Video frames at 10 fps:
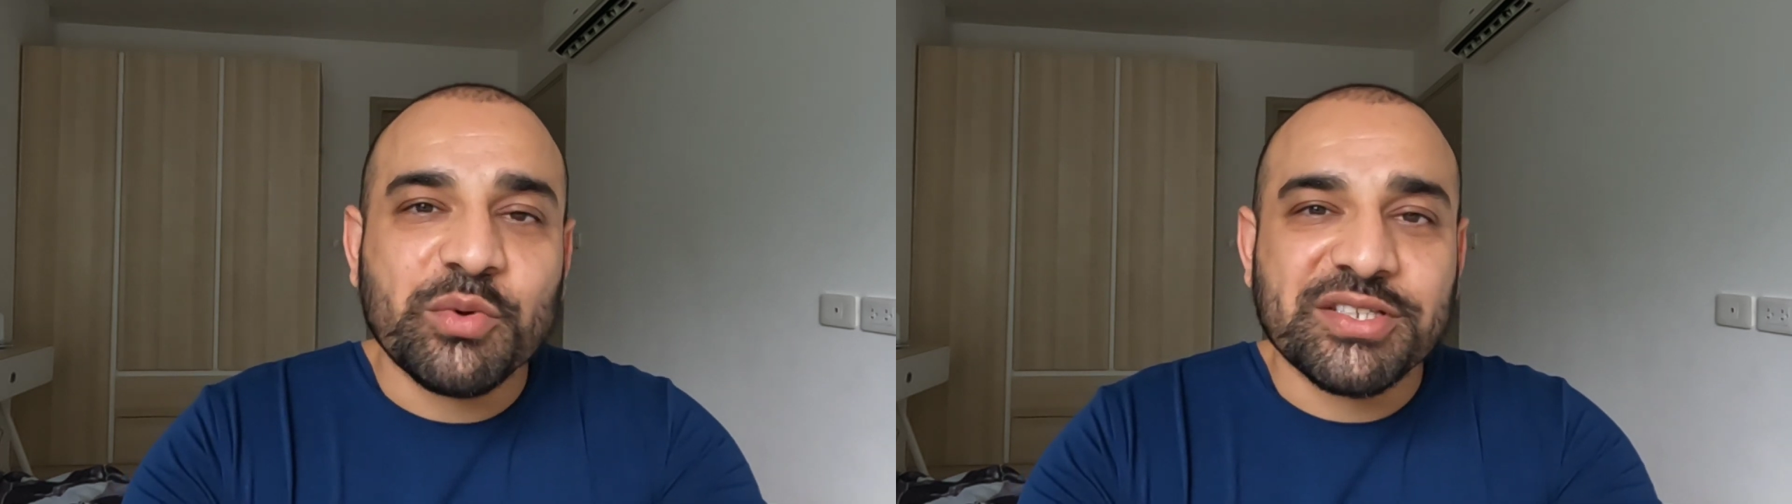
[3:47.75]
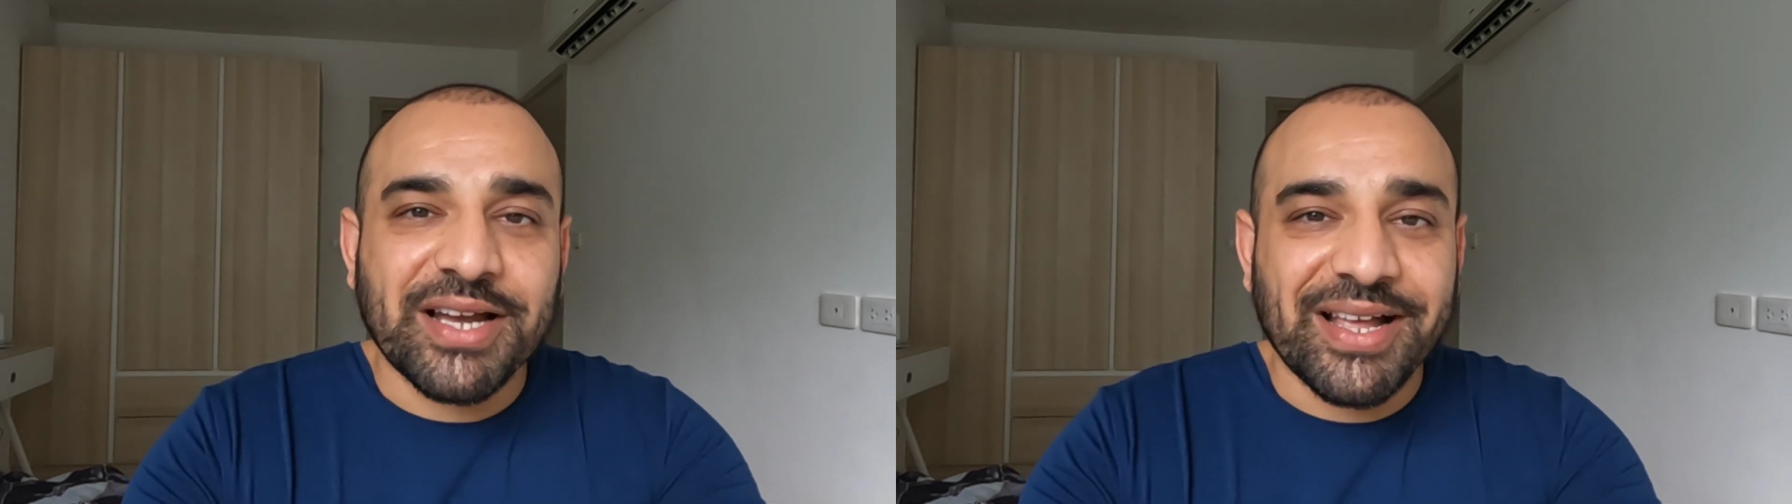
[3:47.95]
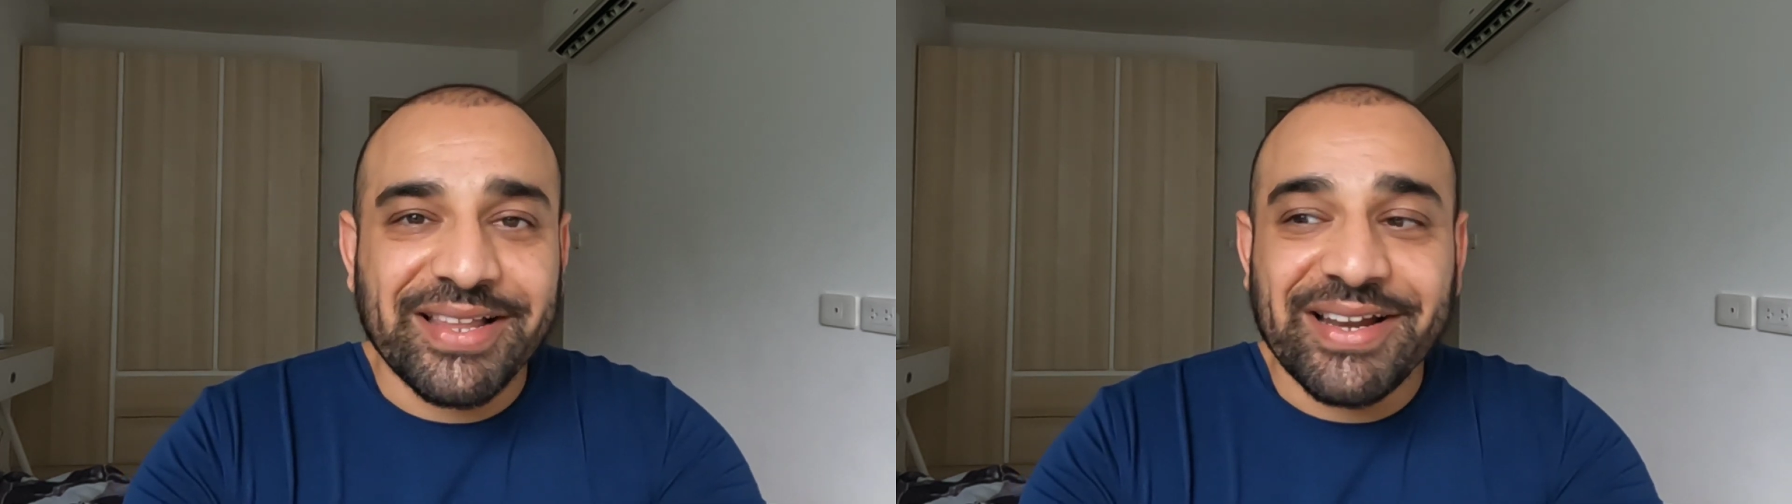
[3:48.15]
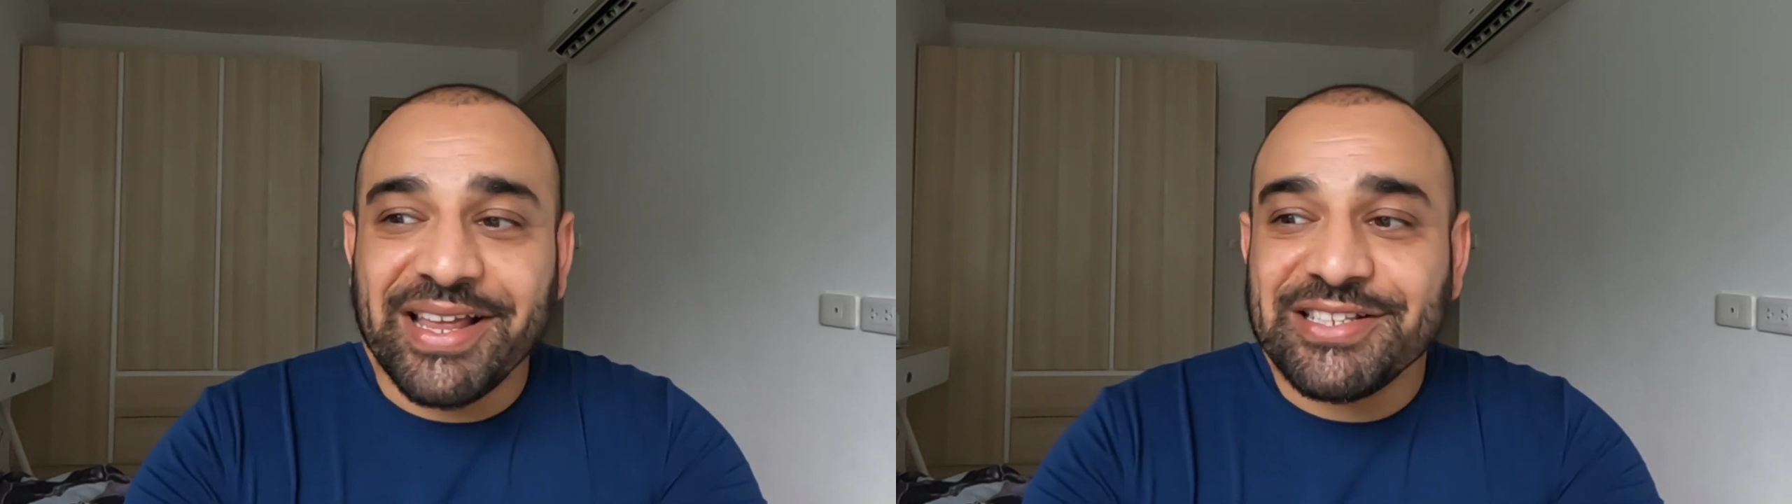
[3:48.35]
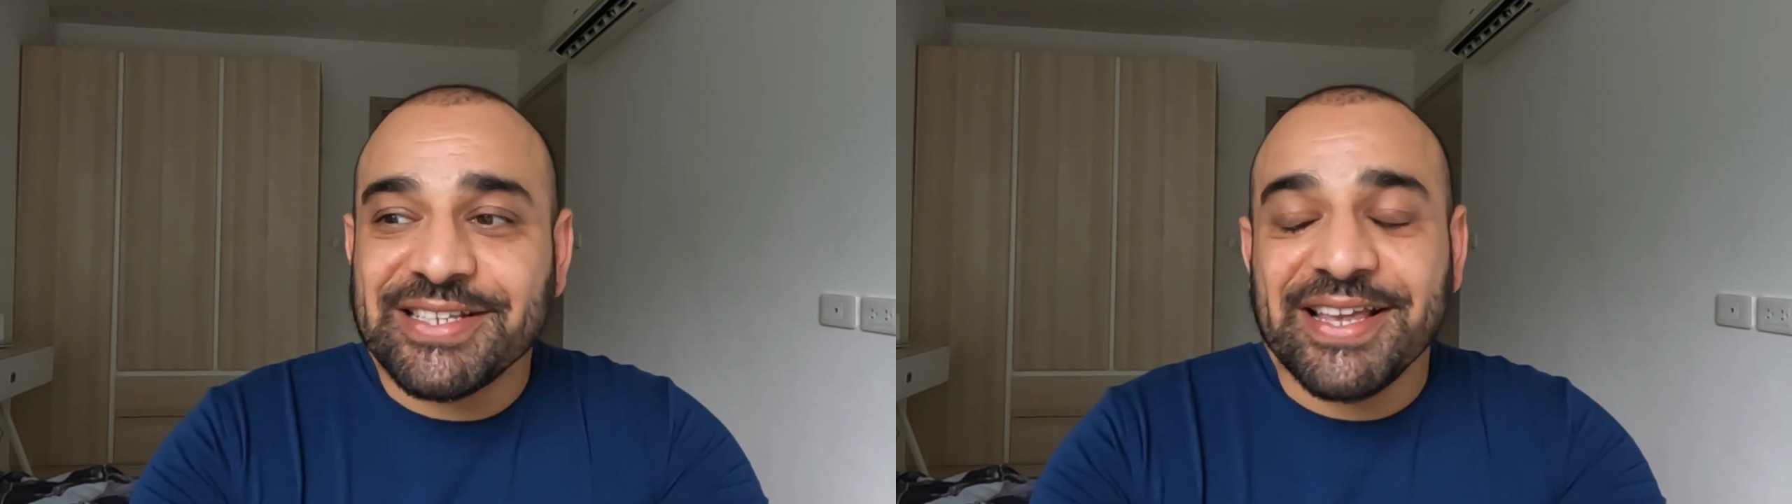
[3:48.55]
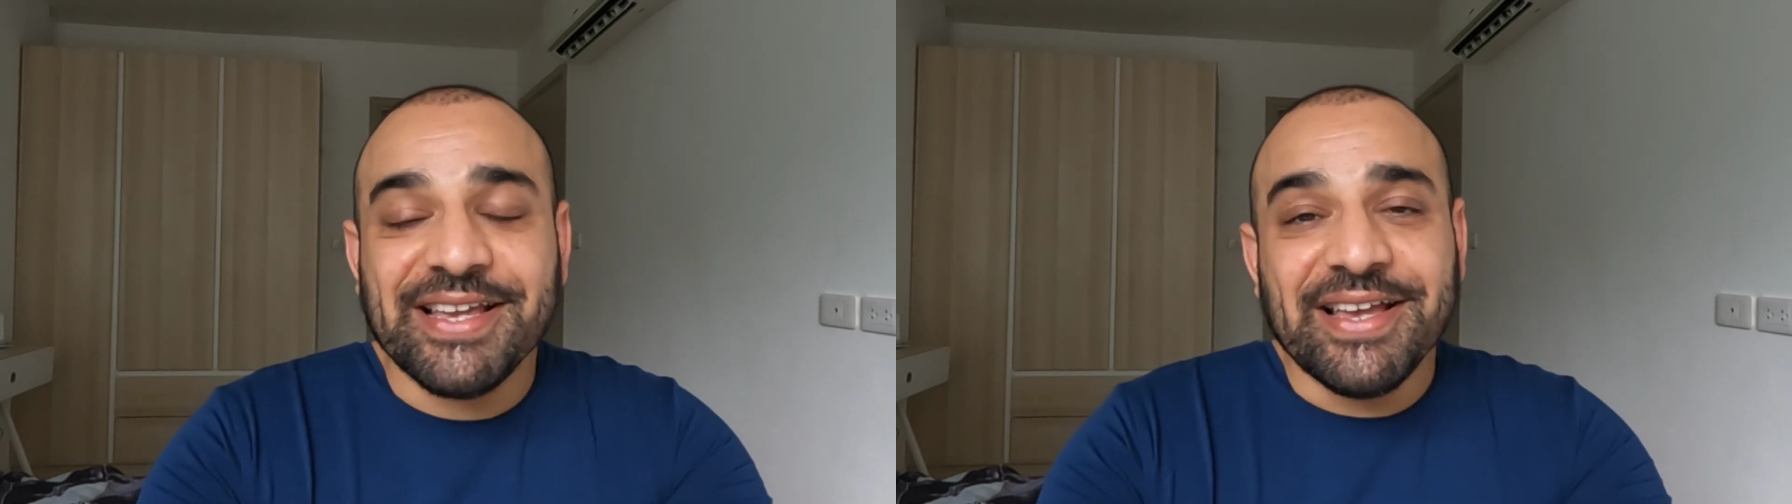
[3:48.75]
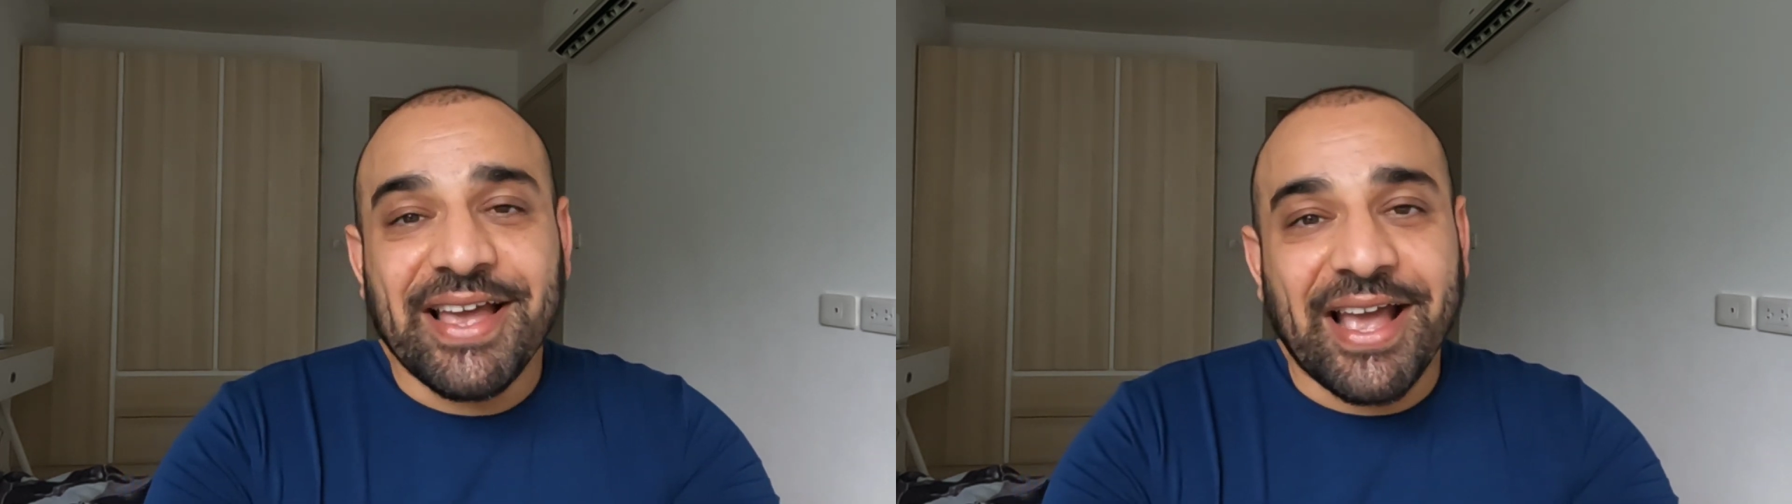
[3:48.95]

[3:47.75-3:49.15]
with Thailand, I'd say,